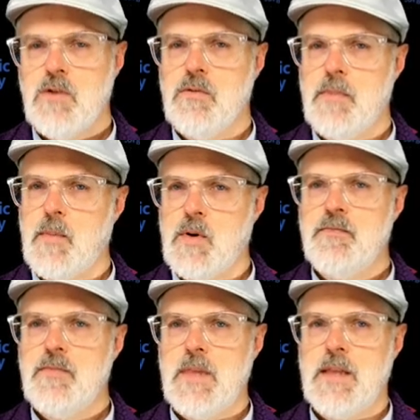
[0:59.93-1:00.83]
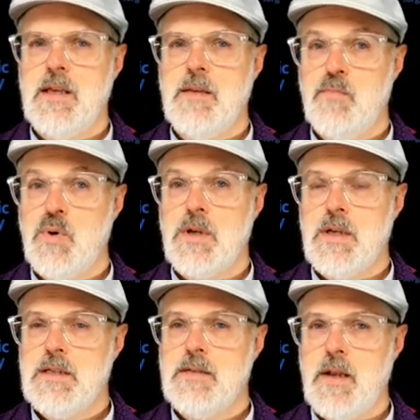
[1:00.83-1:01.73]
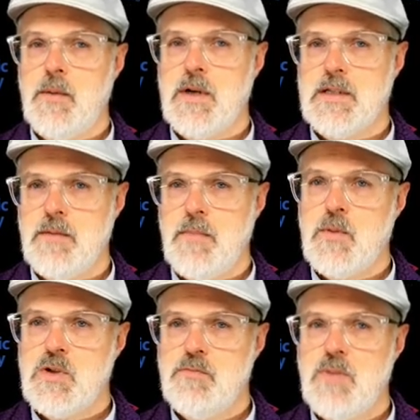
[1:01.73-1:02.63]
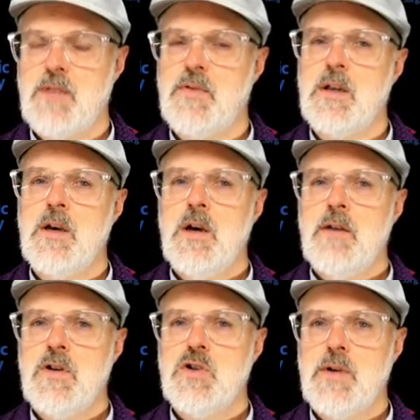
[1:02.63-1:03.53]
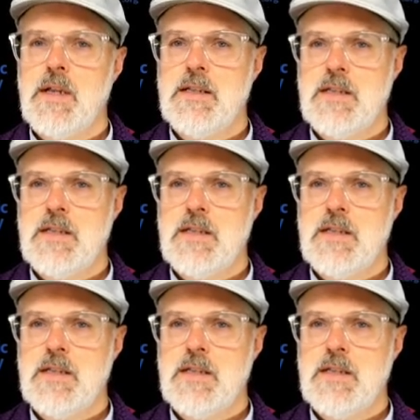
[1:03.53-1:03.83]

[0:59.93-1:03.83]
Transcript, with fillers: Remember that the book is available as a membership benefit for joining